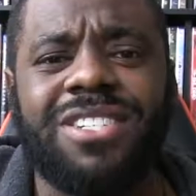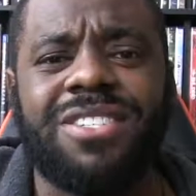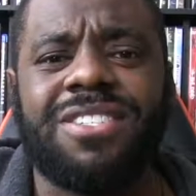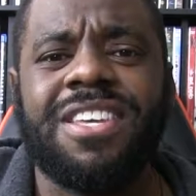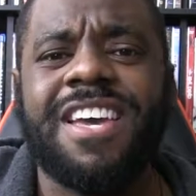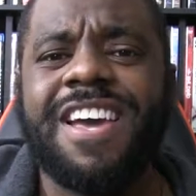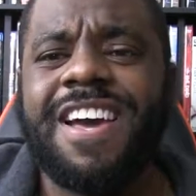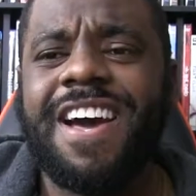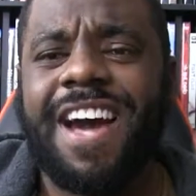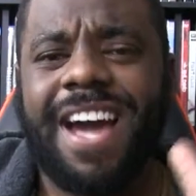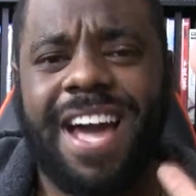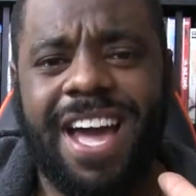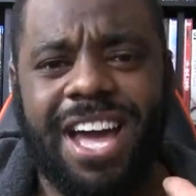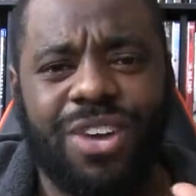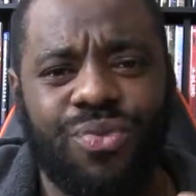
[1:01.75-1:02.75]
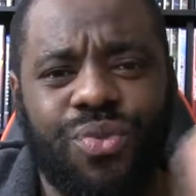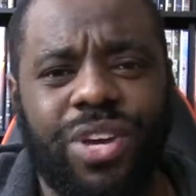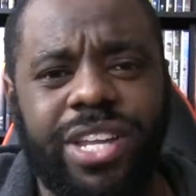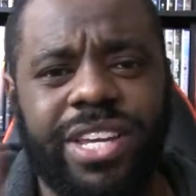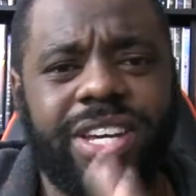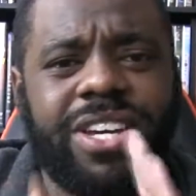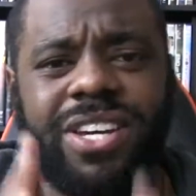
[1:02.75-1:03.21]
just I
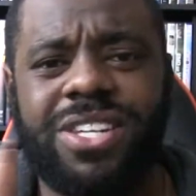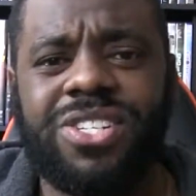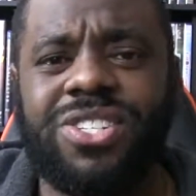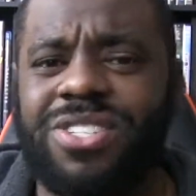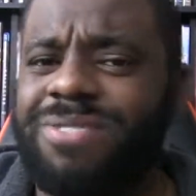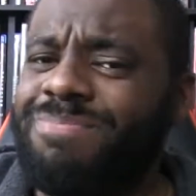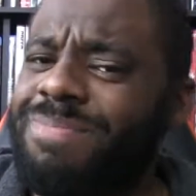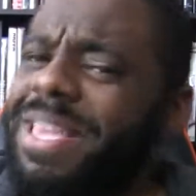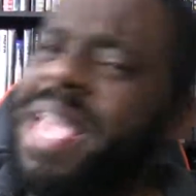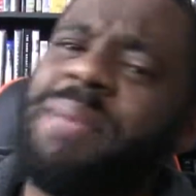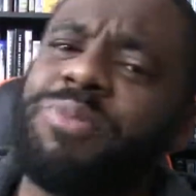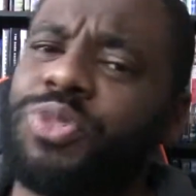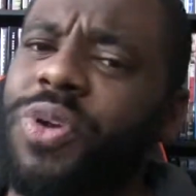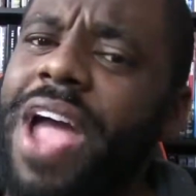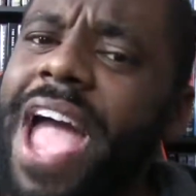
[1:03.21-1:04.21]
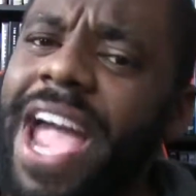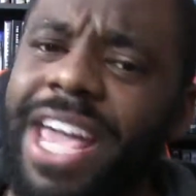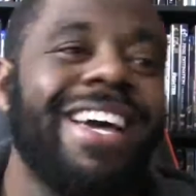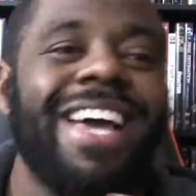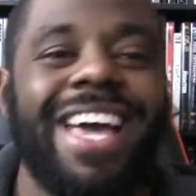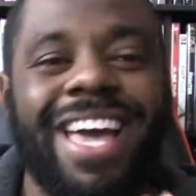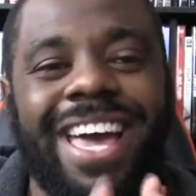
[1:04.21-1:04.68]
really couldn't just keep track.
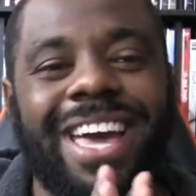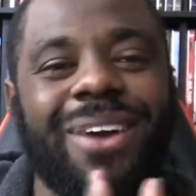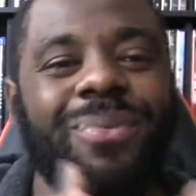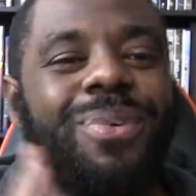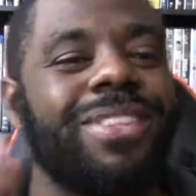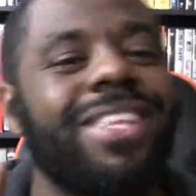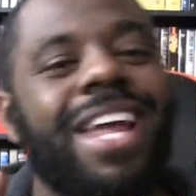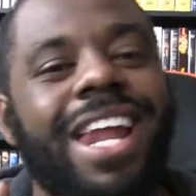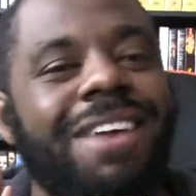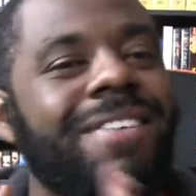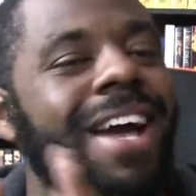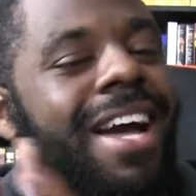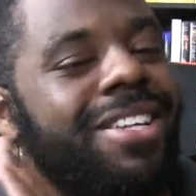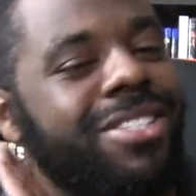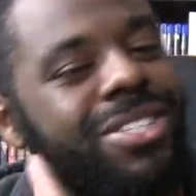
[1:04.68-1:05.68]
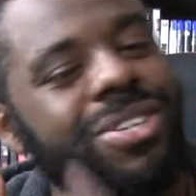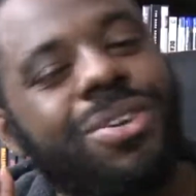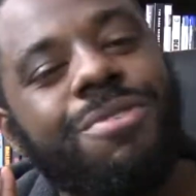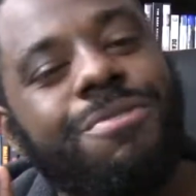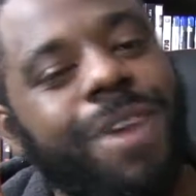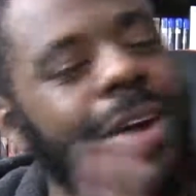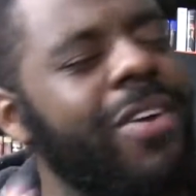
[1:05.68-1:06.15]
and with that, I've got
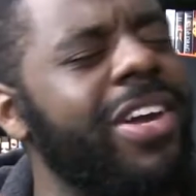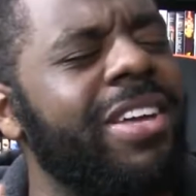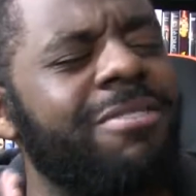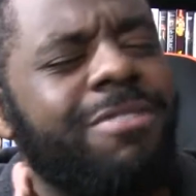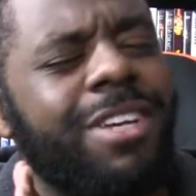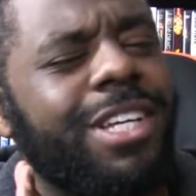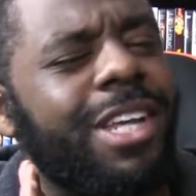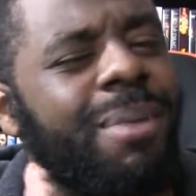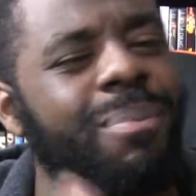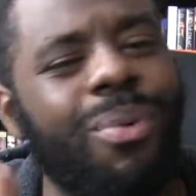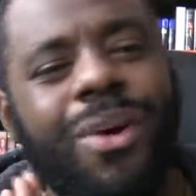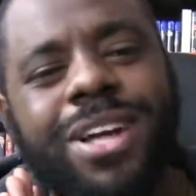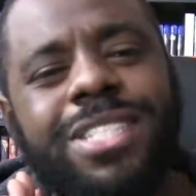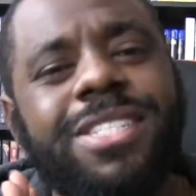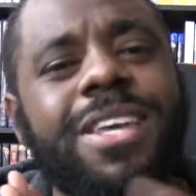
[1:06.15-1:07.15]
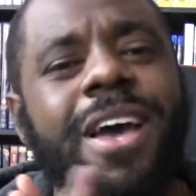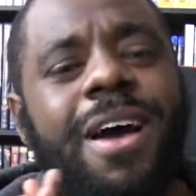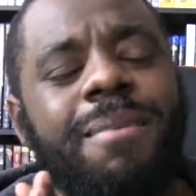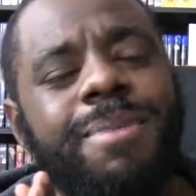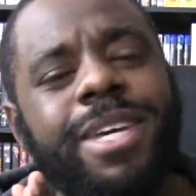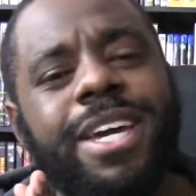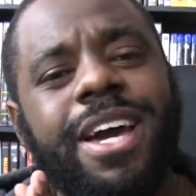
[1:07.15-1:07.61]
two very conflicting points
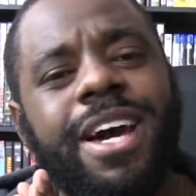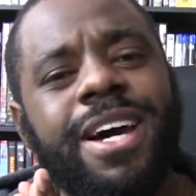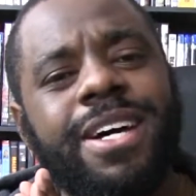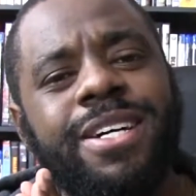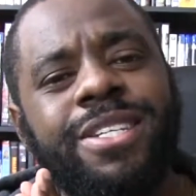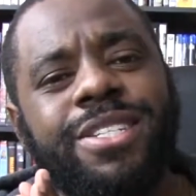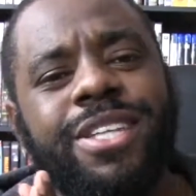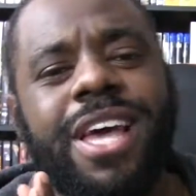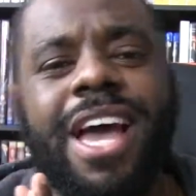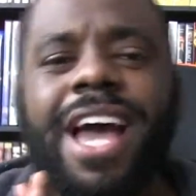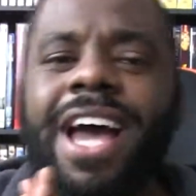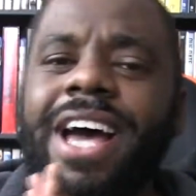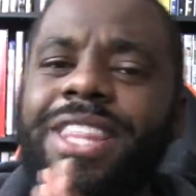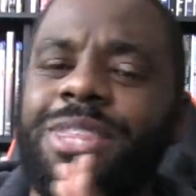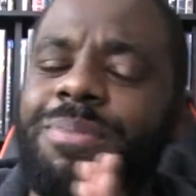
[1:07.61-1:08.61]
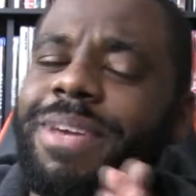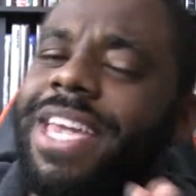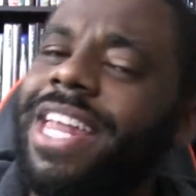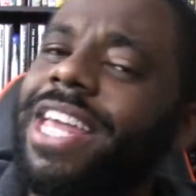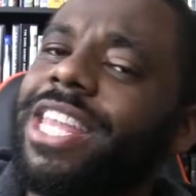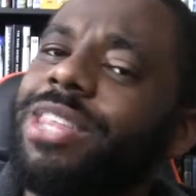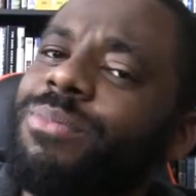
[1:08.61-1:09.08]
because at the
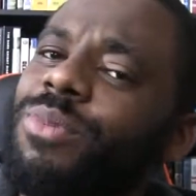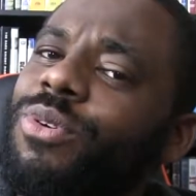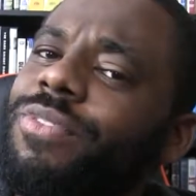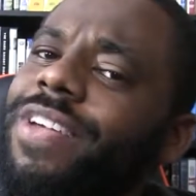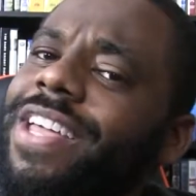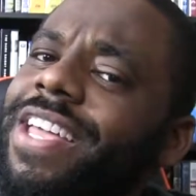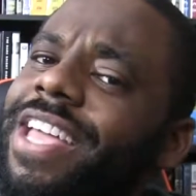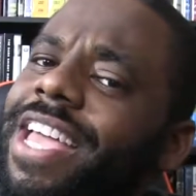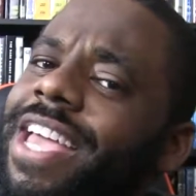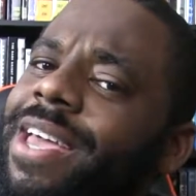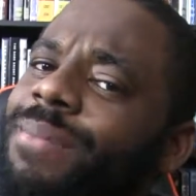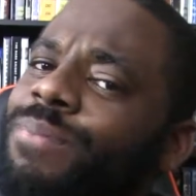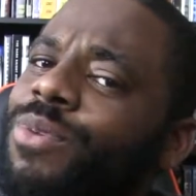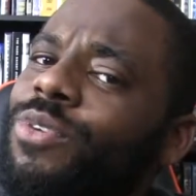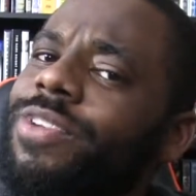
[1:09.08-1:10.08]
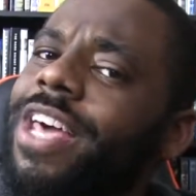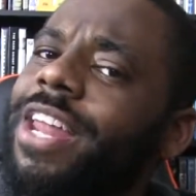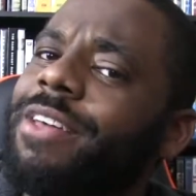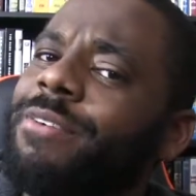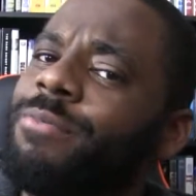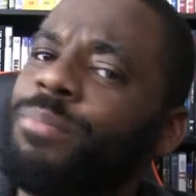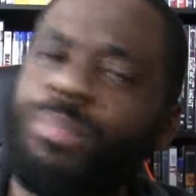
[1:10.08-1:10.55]
beginning of the movie, it moved
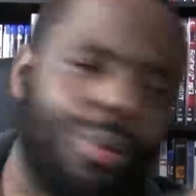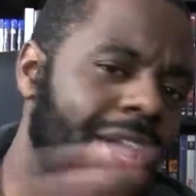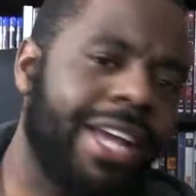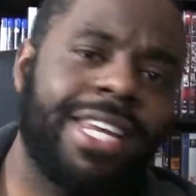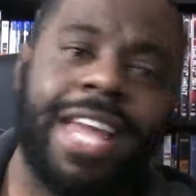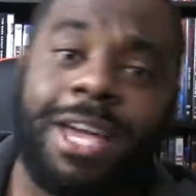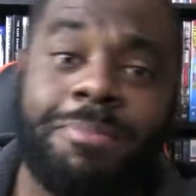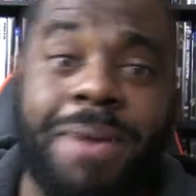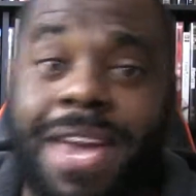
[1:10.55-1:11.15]
at a breakneck